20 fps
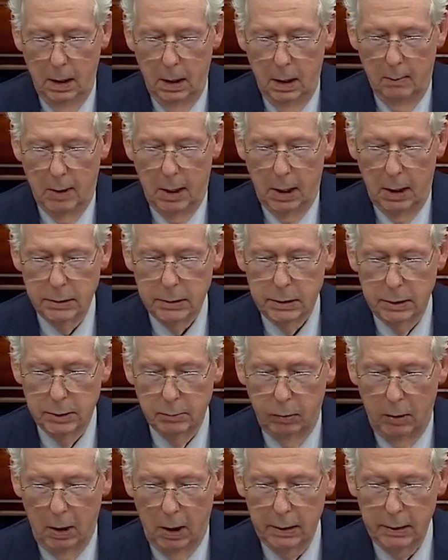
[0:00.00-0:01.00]
Hamas is
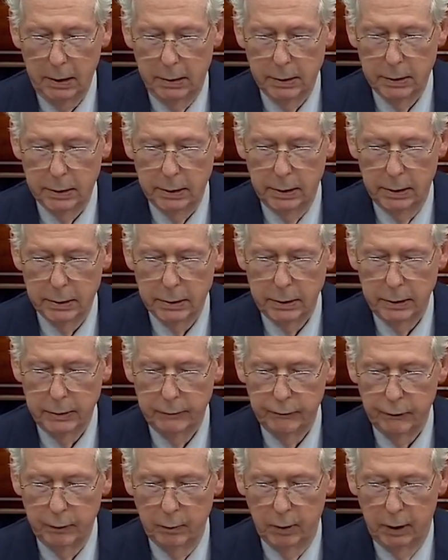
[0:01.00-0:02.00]
blocking
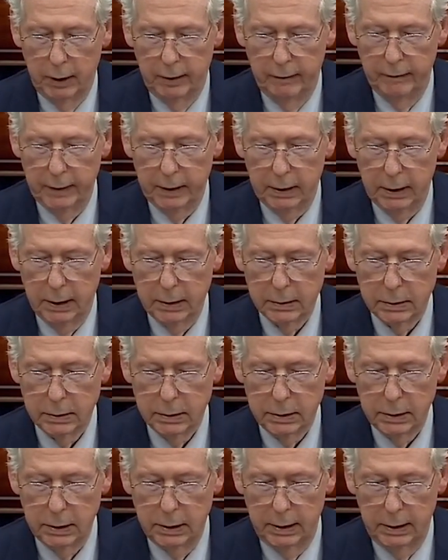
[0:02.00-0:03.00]
citizens from leaving Gaza
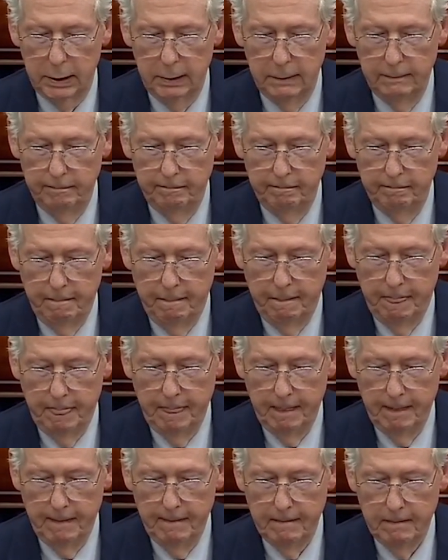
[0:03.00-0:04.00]
City.
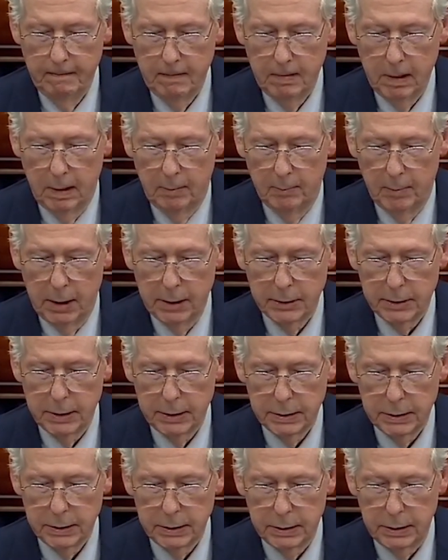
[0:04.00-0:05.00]
Hamas
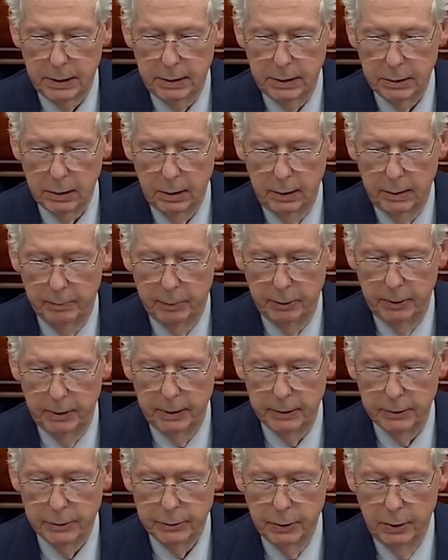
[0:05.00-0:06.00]
has intentionally put
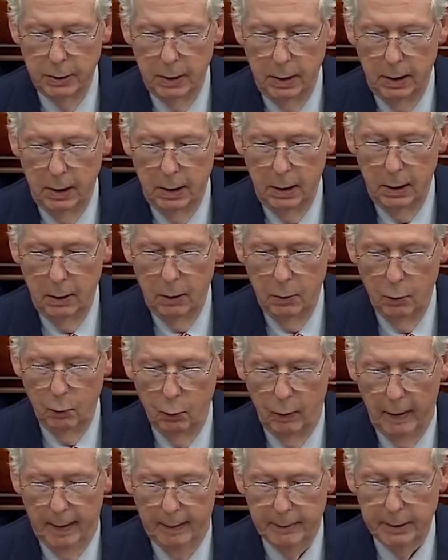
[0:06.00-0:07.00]
its
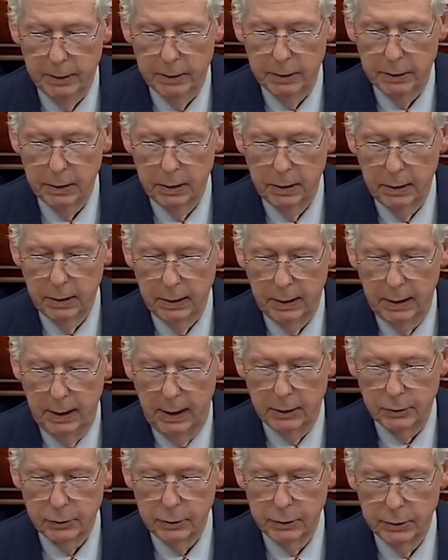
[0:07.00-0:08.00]
weapons
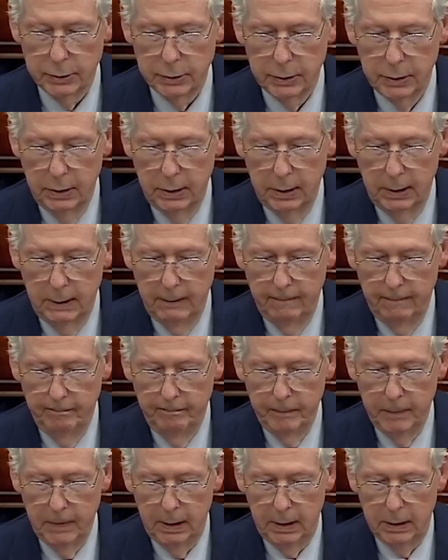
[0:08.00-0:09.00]
caches
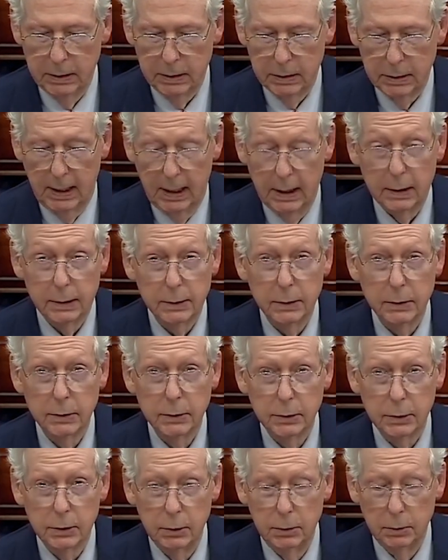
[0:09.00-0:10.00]
inside
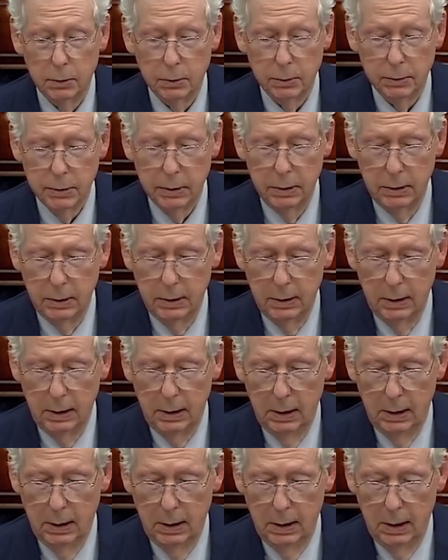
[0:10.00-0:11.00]
schools,
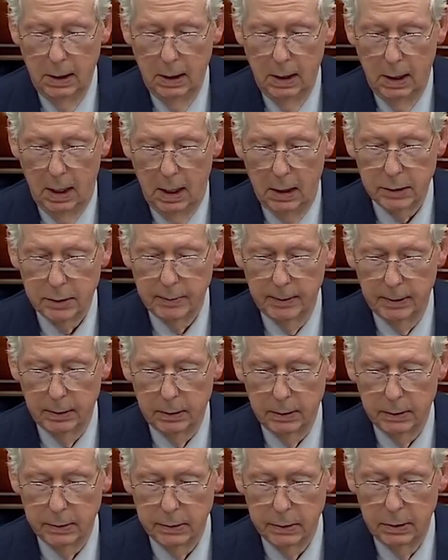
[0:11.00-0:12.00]

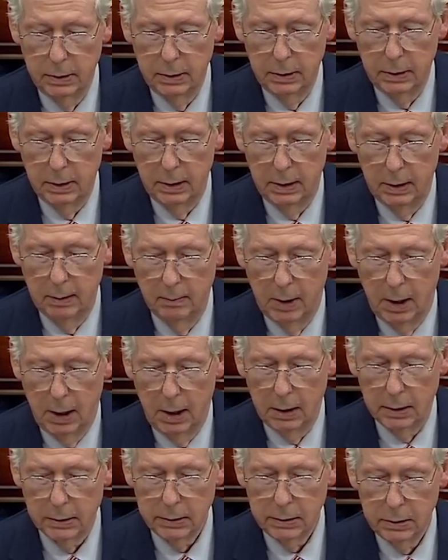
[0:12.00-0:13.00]
hospitals, and
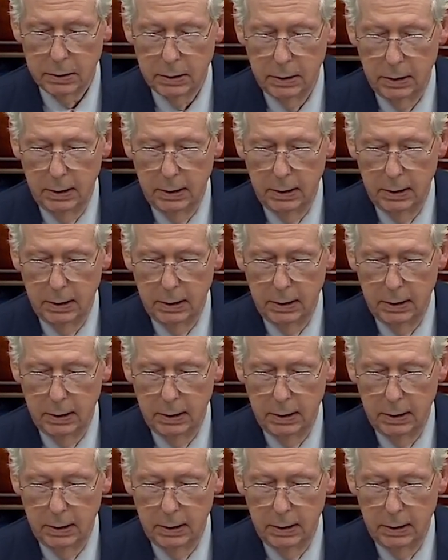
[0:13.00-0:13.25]
mosques,